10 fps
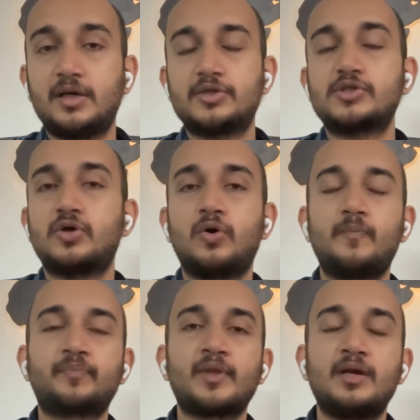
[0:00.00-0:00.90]

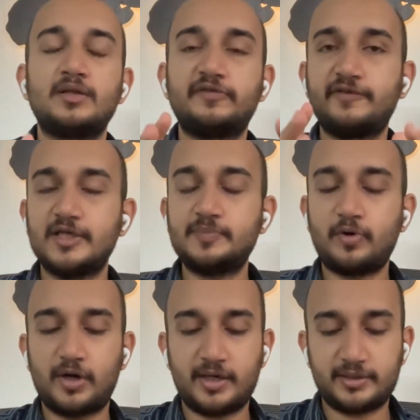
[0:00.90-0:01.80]
So the first
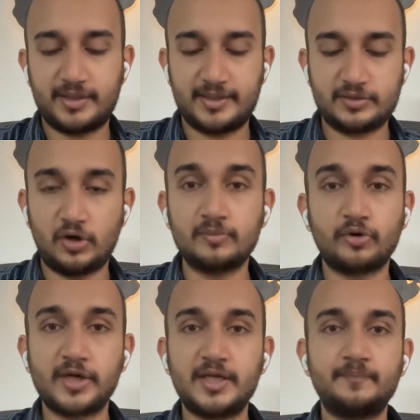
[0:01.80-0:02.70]
product is
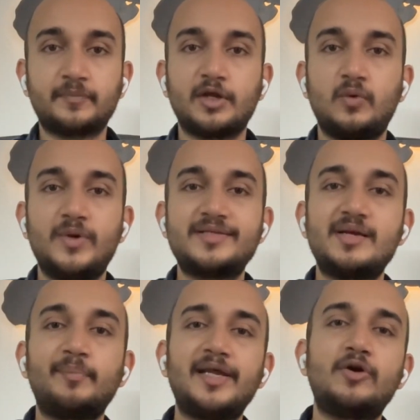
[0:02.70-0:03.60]
onboarding. We
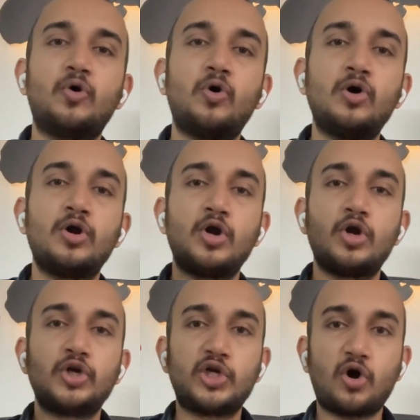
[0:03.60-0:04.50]
simply go
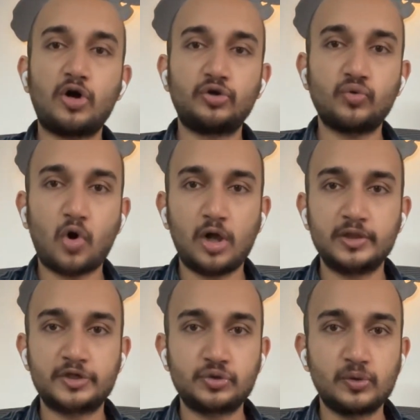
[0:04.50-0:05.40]
talk to all
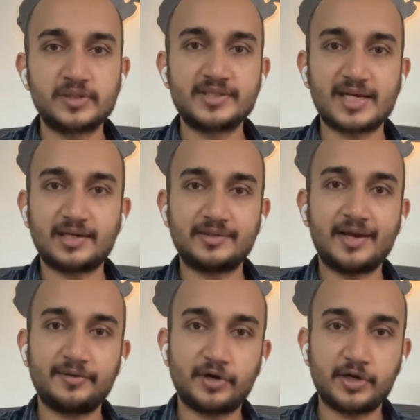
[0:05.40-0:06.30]
the tools that are
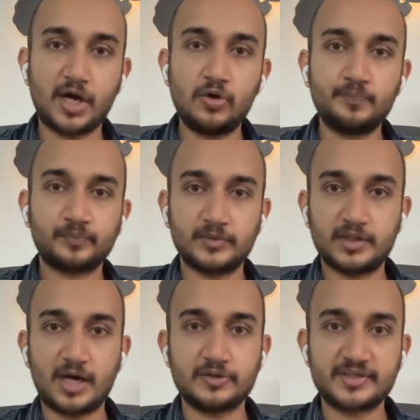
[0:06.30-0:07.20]
there in a DAO, the
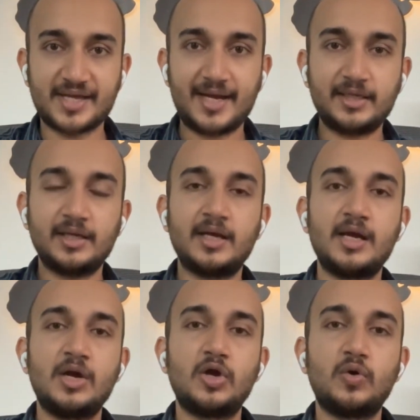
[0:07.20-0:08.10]
DAO stack.
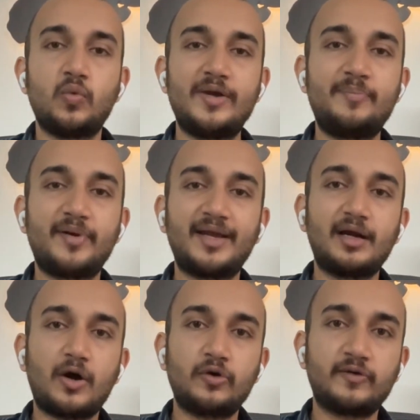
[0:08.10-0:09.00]
We bring
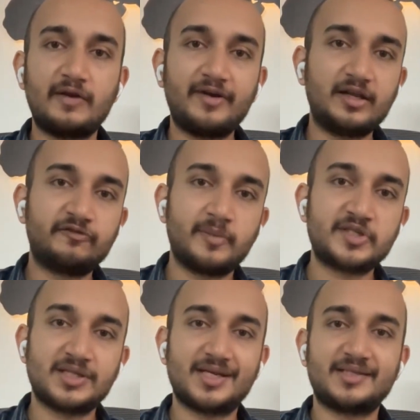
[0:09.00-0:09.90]
around relevant
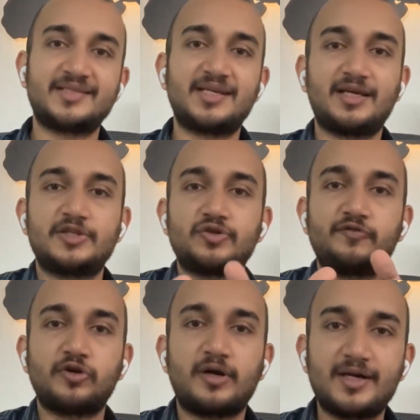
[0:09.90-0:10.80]
information that is sitting in. So
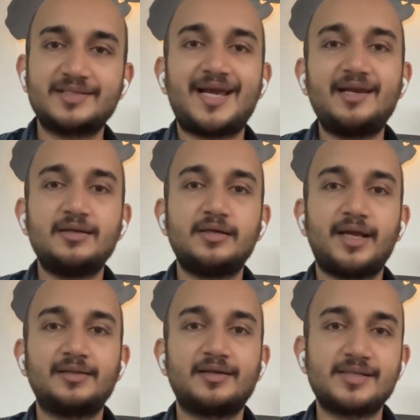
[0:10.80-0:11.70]
if you're a designer
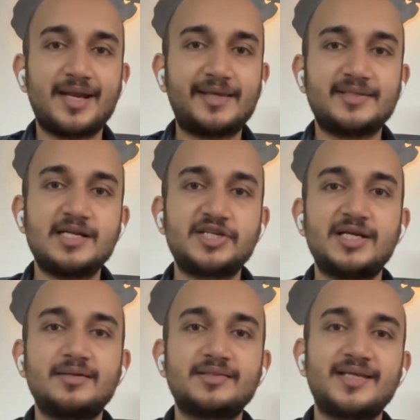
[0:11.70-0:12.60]
and there is an Excel
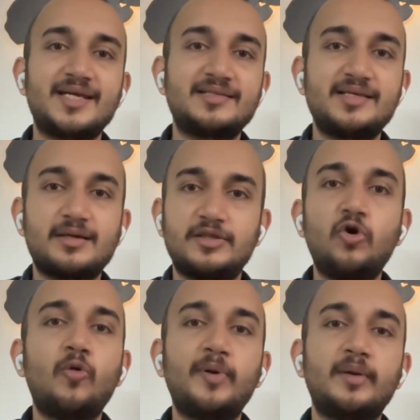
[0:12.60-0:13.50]
sheet that says these are the
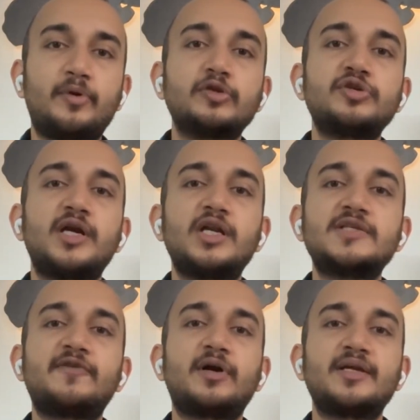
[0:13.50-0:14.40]
open
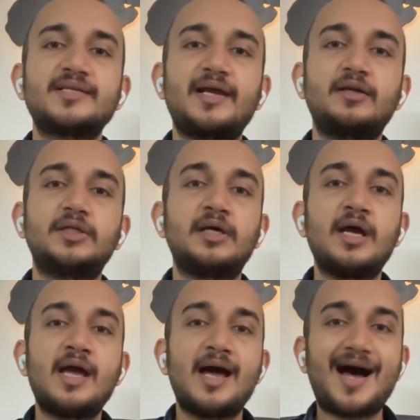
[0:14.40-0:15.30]
opportunities for a designer,
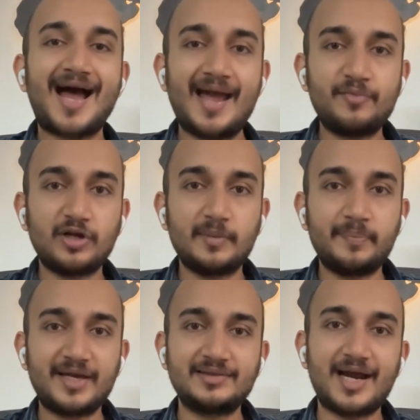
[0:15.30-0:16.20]
I'm going to
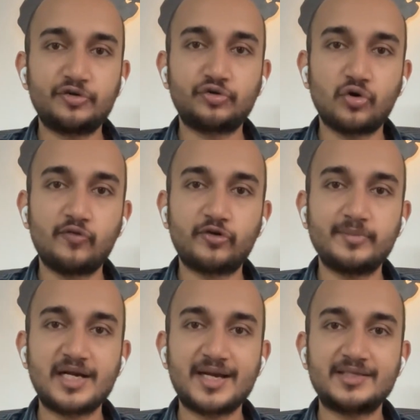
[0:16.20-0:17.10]
pick that row from
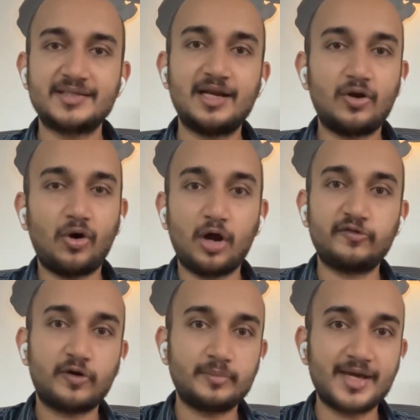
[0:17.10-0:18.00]
that Excel or
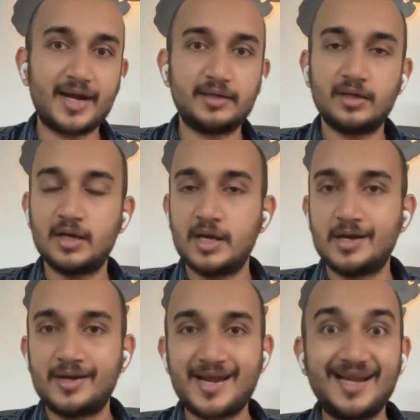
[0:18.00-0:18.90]
from that
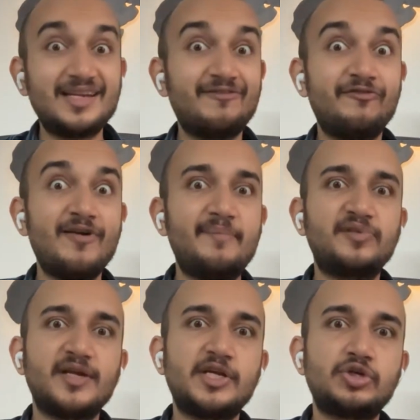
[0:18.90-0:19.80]
native
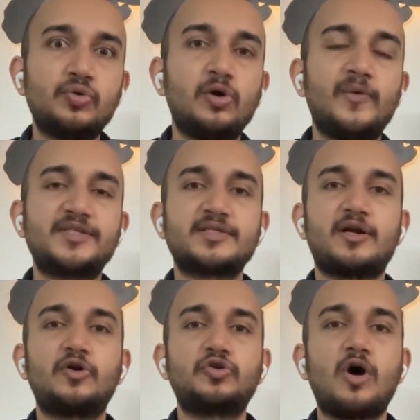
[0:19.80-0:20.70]
Web3 tool, which is
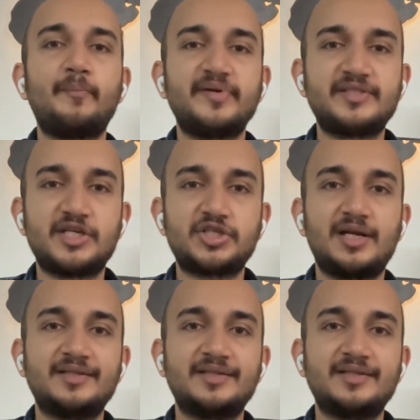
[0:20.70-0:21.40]
around compensation.